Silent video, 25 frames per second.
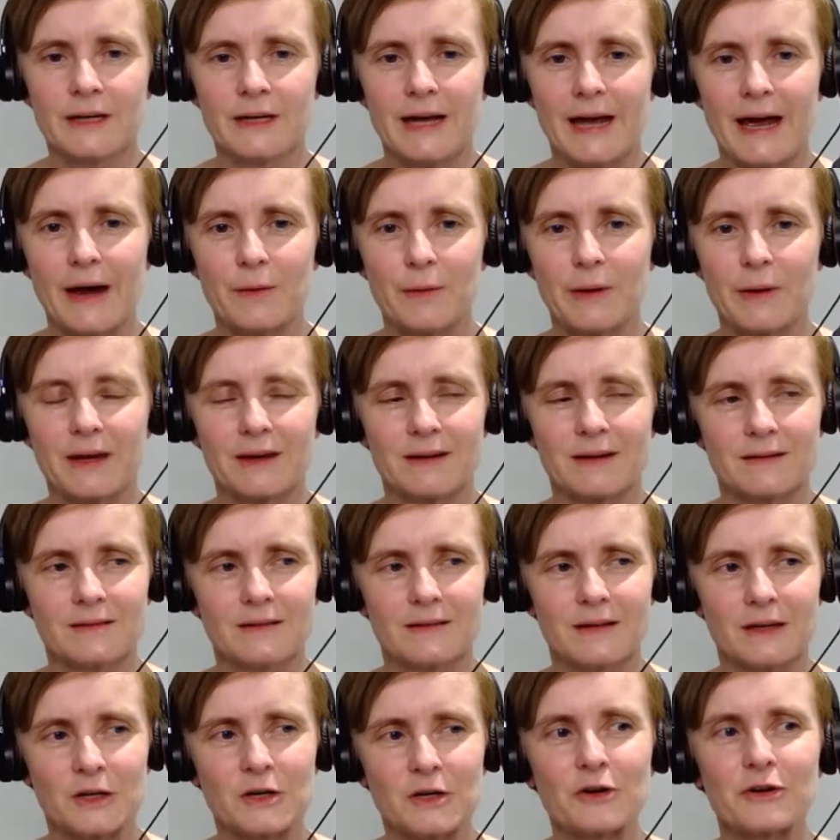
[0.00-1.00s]
how we can
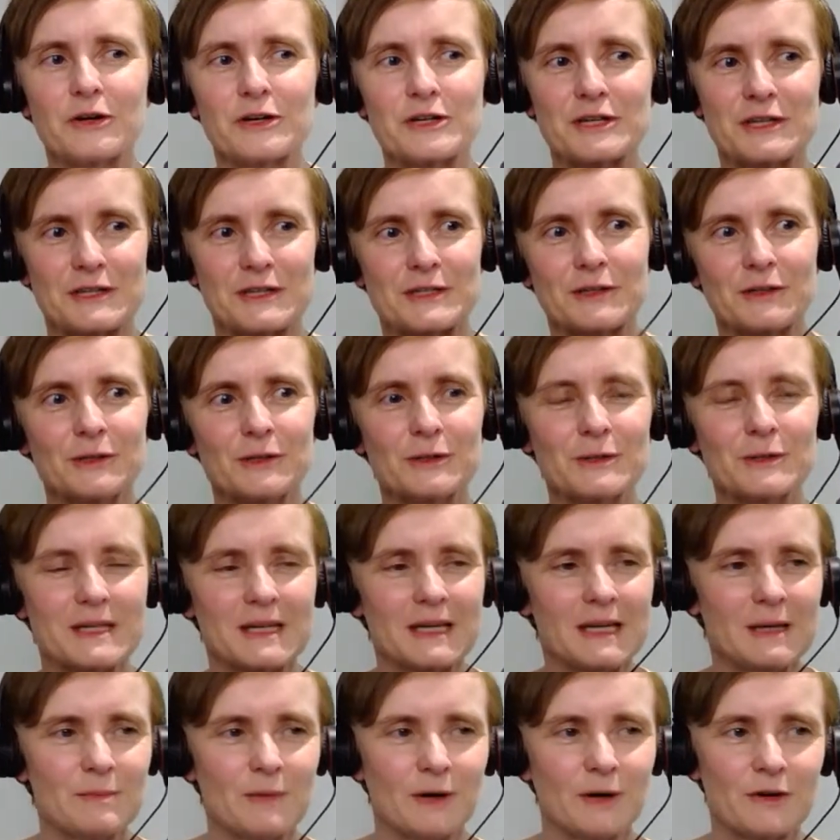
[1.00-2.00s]
encourage the school to
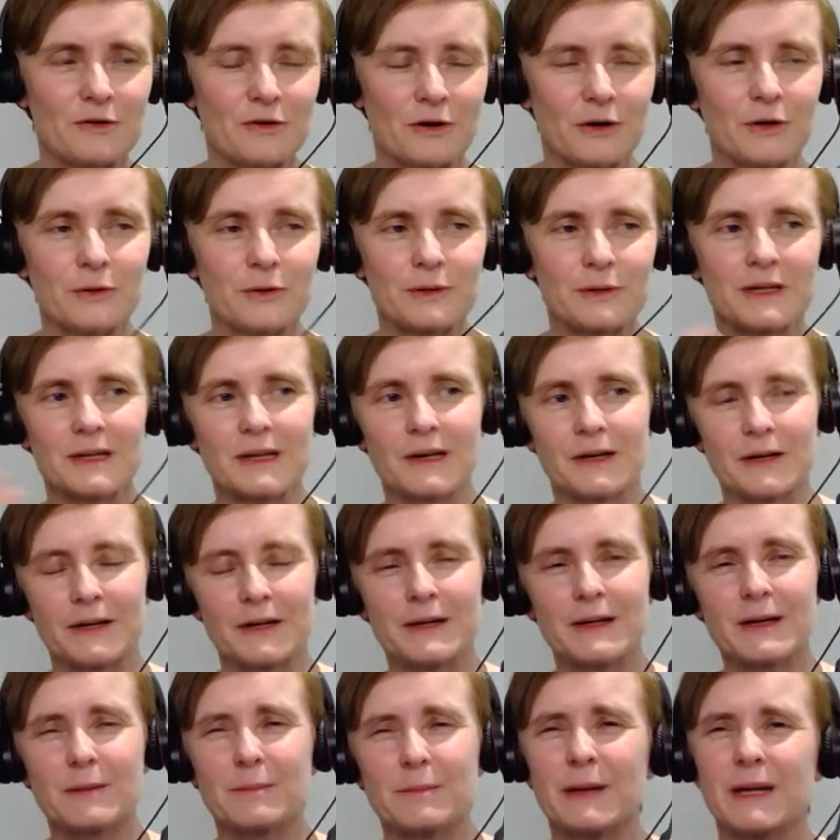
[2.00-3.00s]
keep on growing and
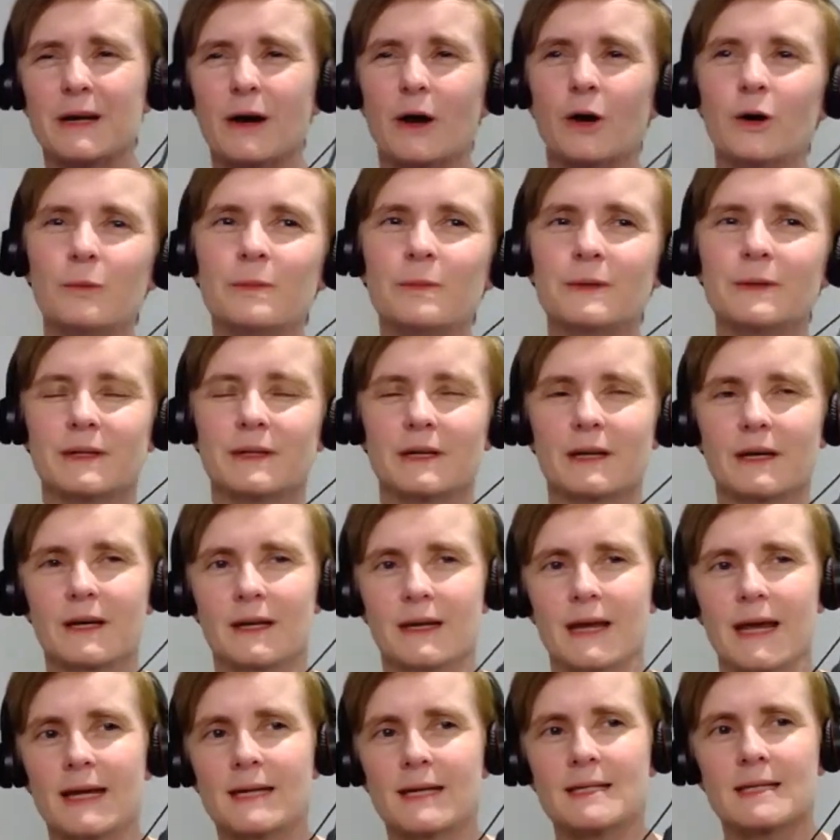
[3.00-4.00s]
learning and being open and
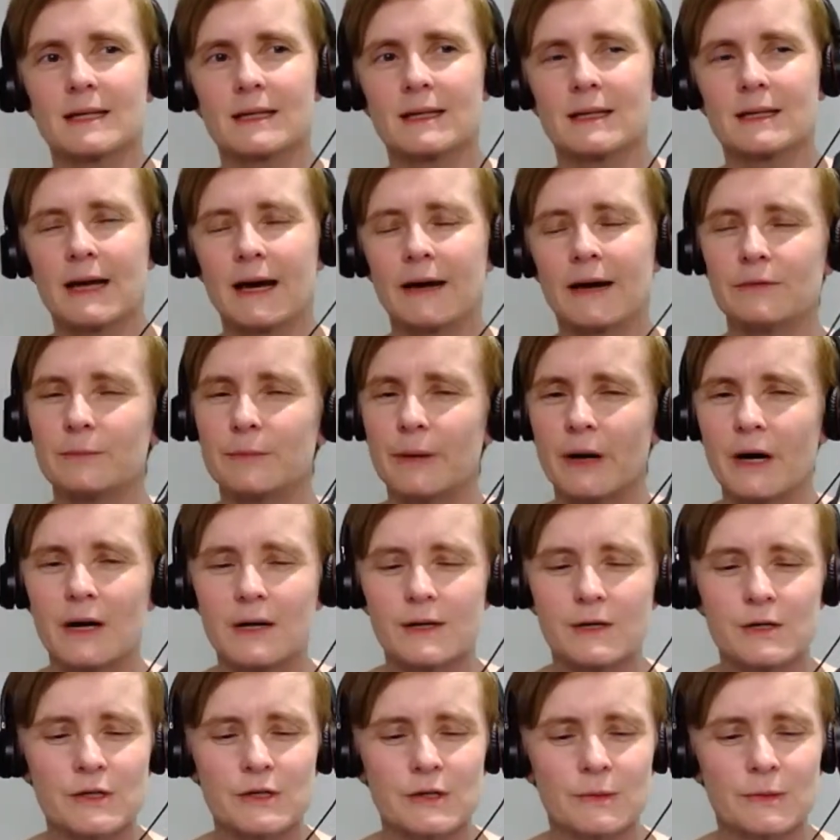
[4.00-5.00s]
connecting and having
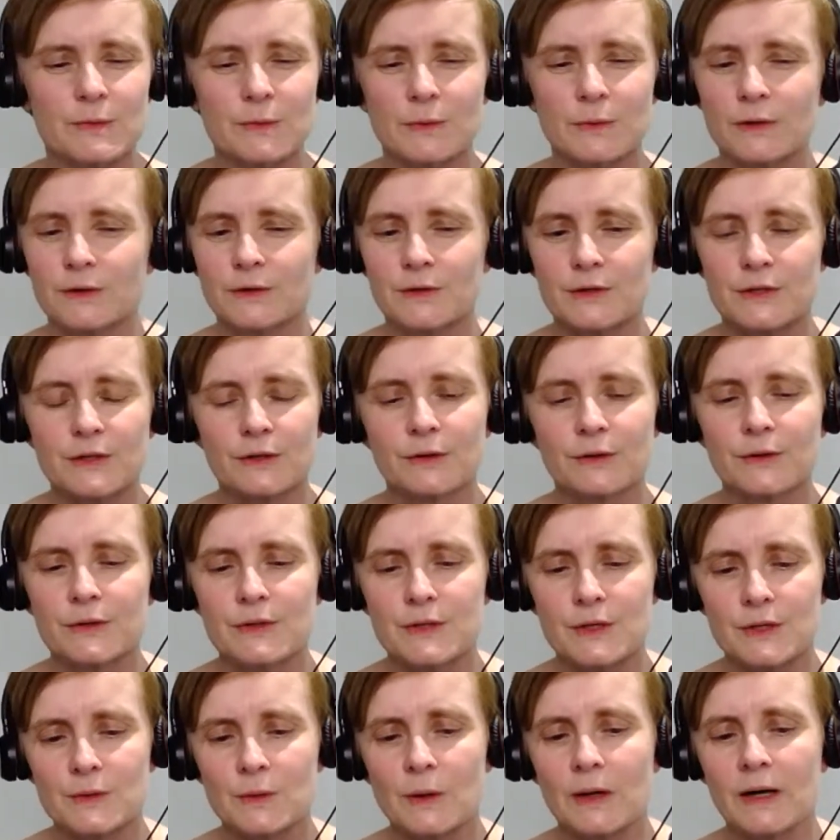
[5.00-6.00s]
partnerships with other
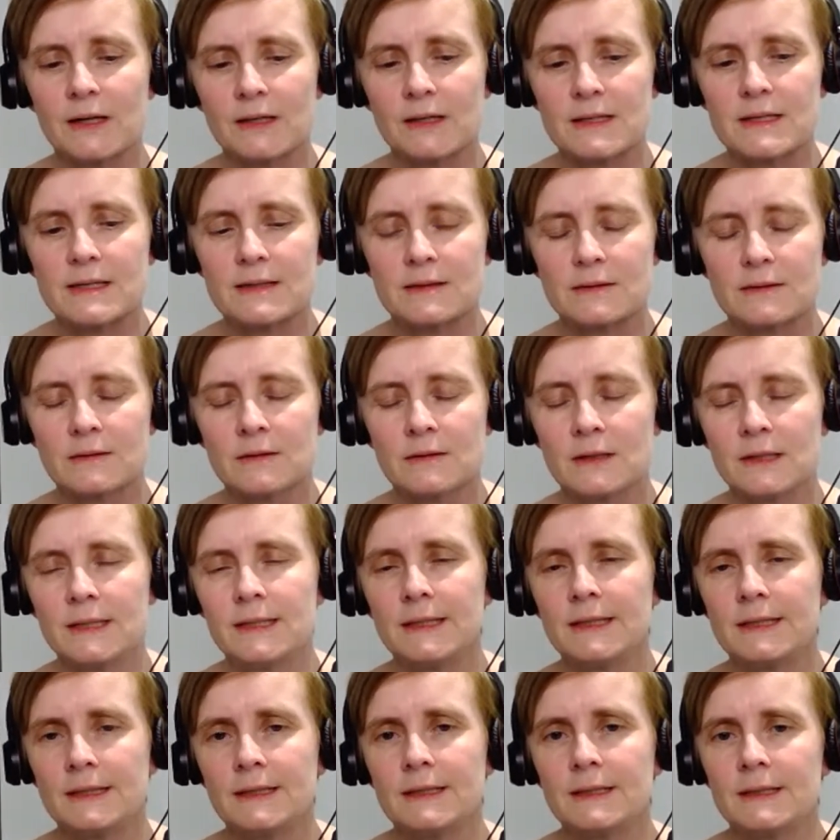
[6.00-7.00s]
schools as well. So
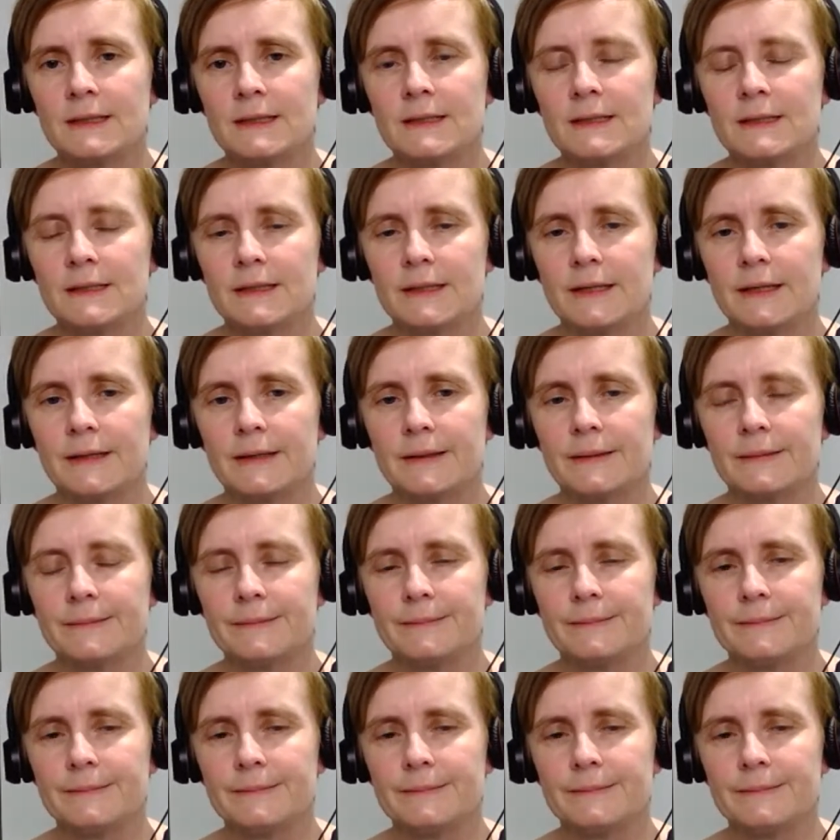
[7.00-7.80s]
yeah.